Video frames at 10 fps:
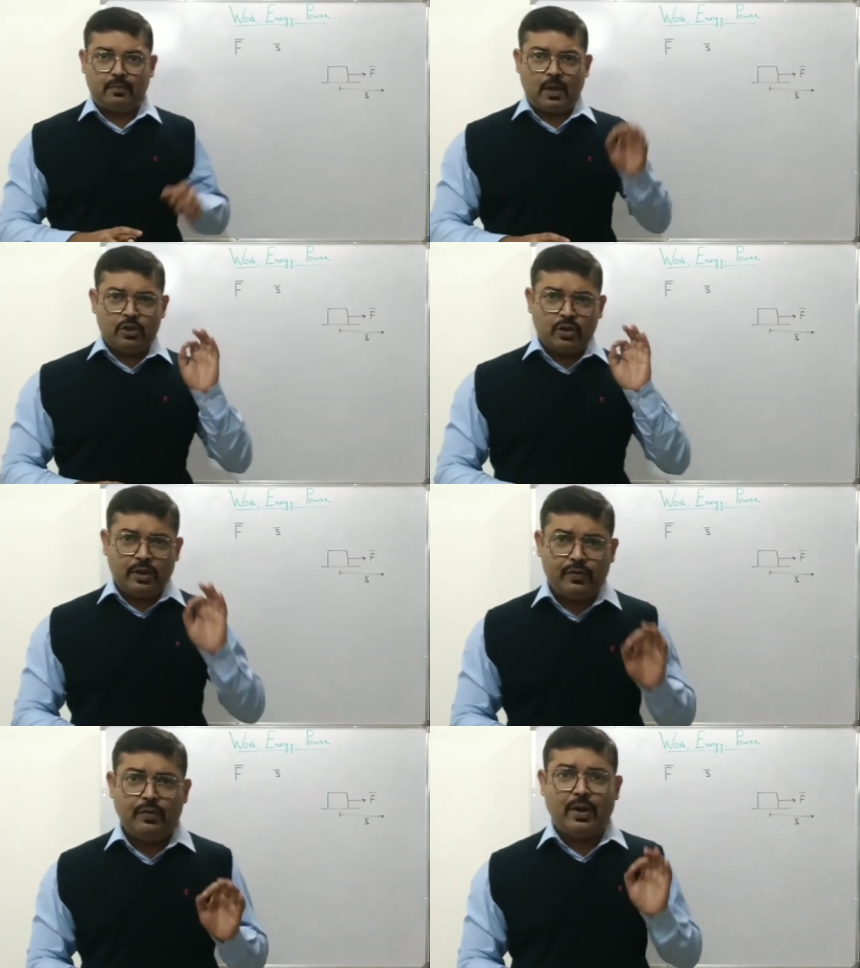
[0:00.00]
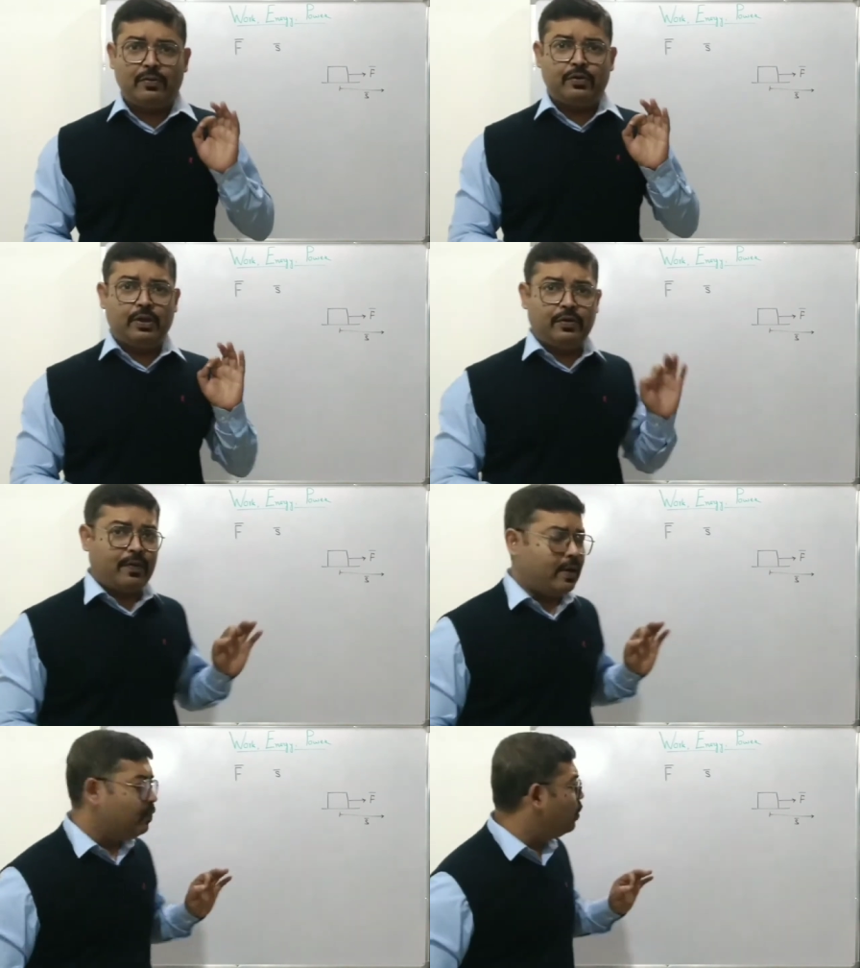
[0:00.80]
So if you have to
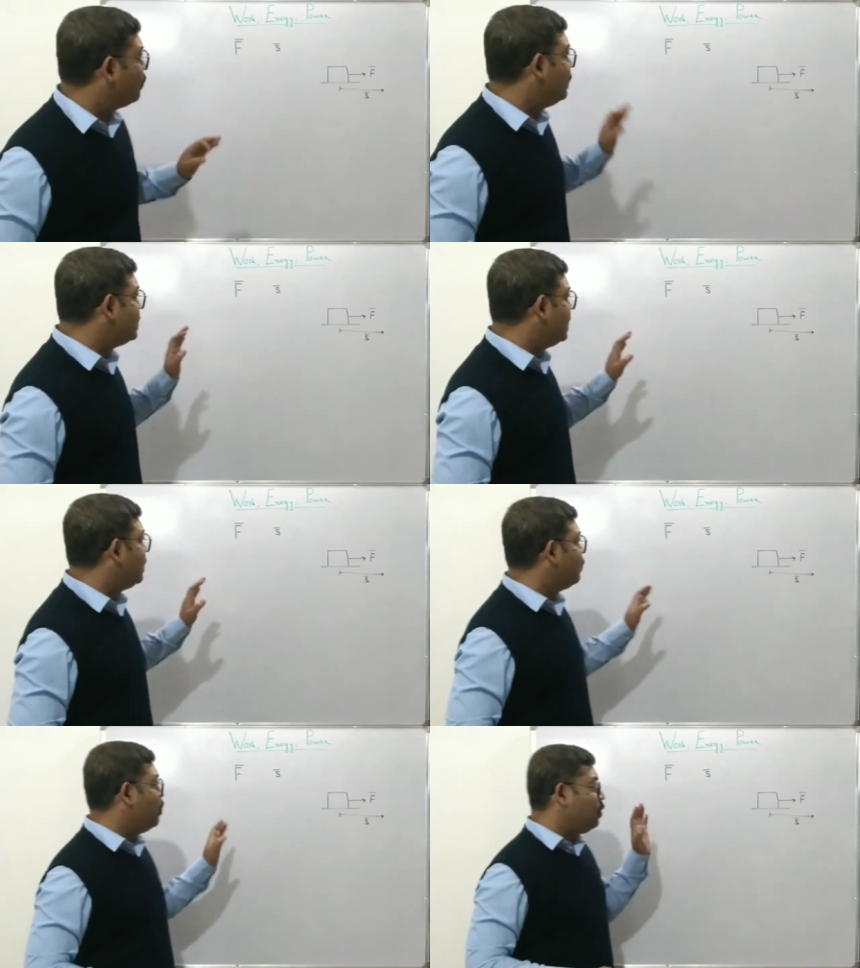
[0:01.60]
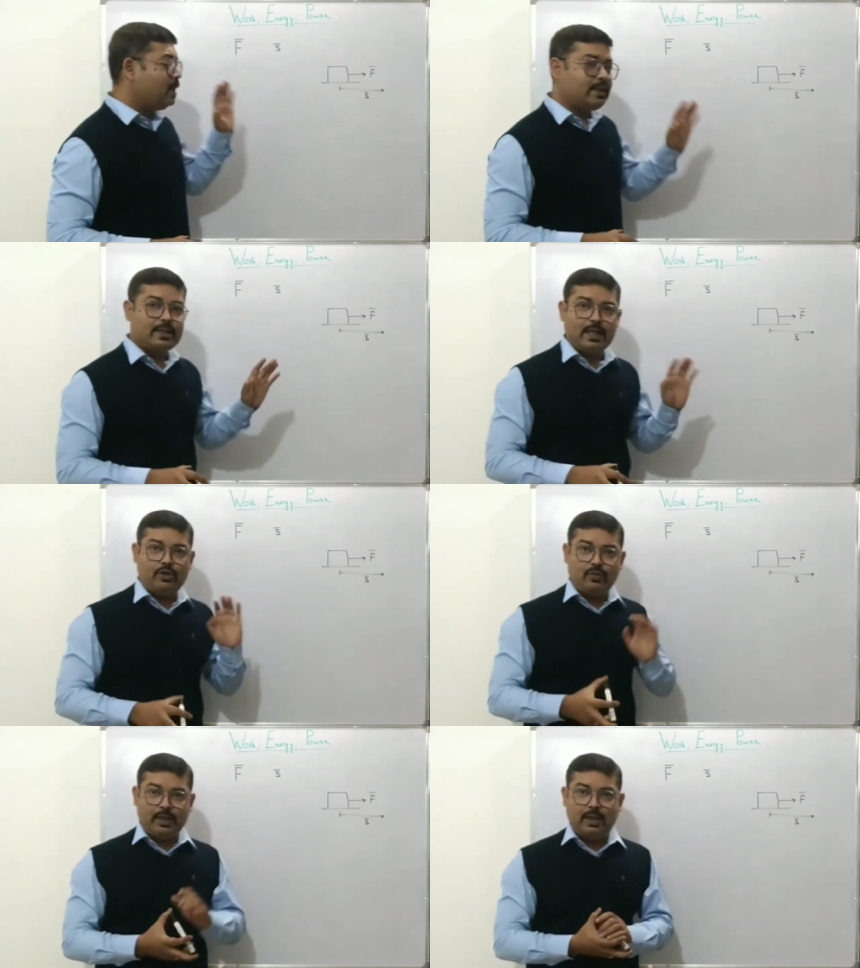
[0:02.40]
define work, we say that work is said to
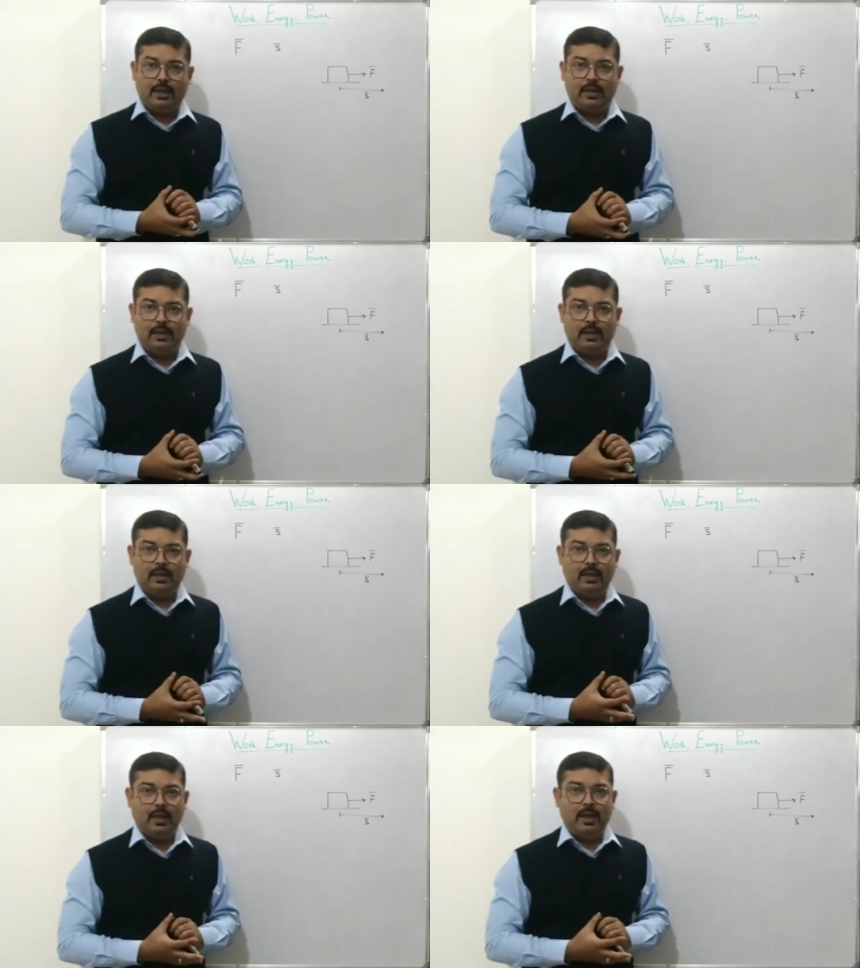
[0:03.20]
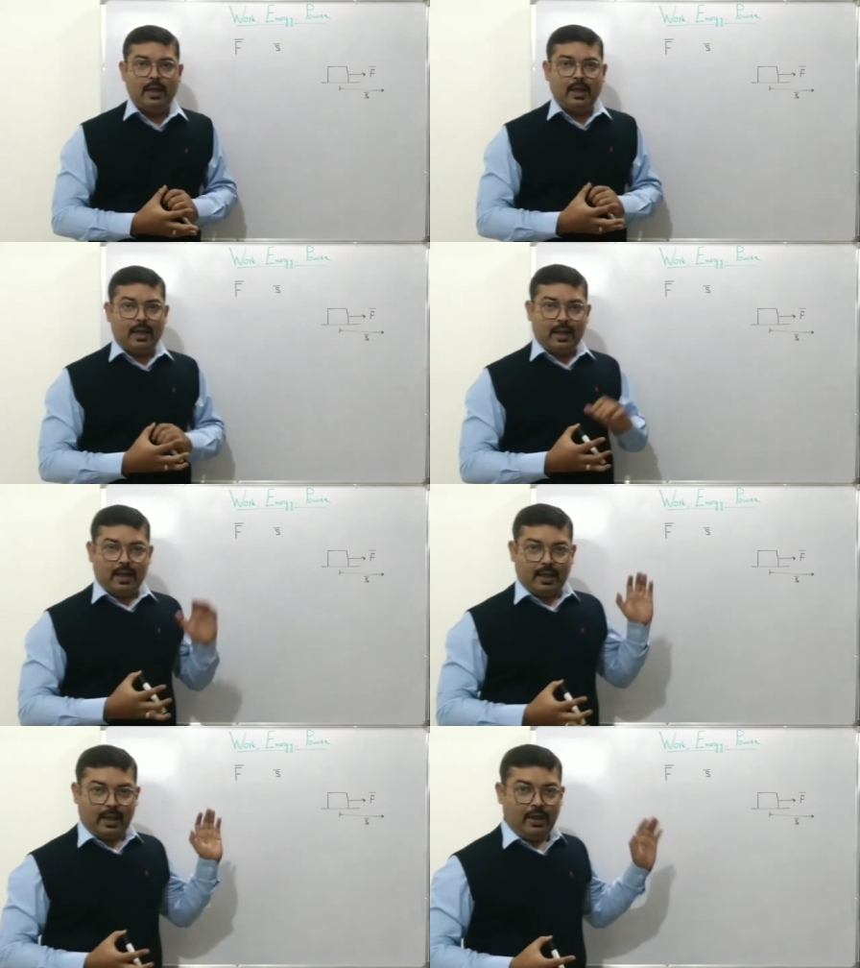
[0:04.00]
be done
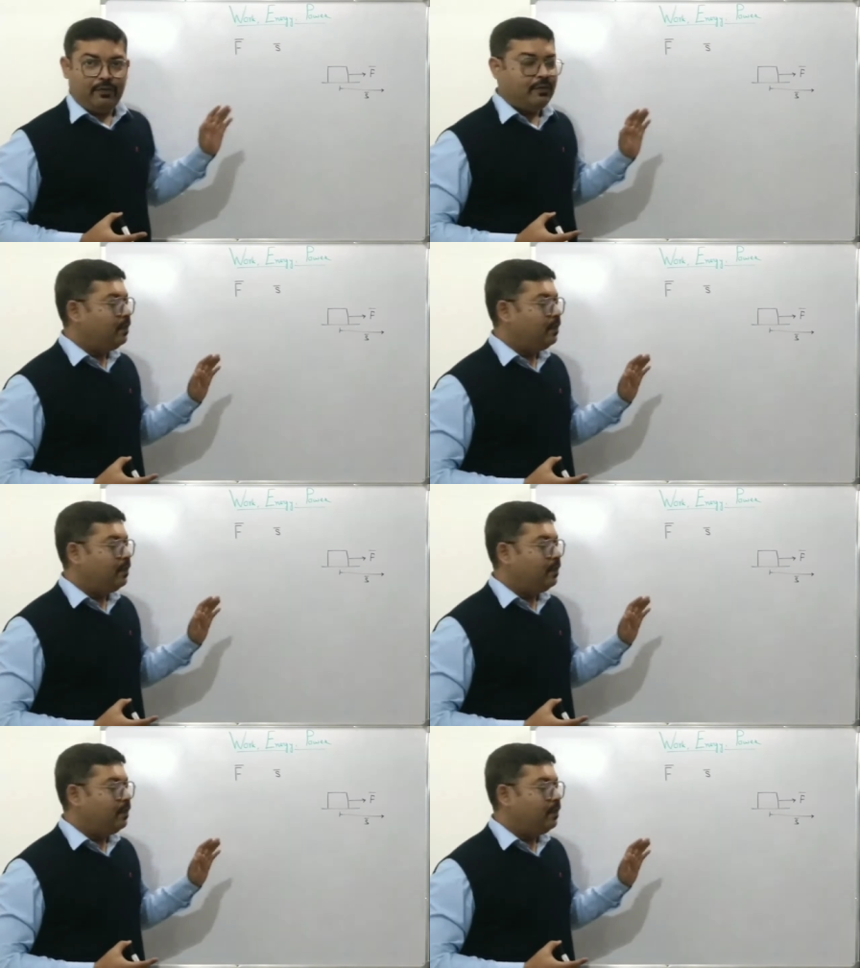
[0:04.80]
if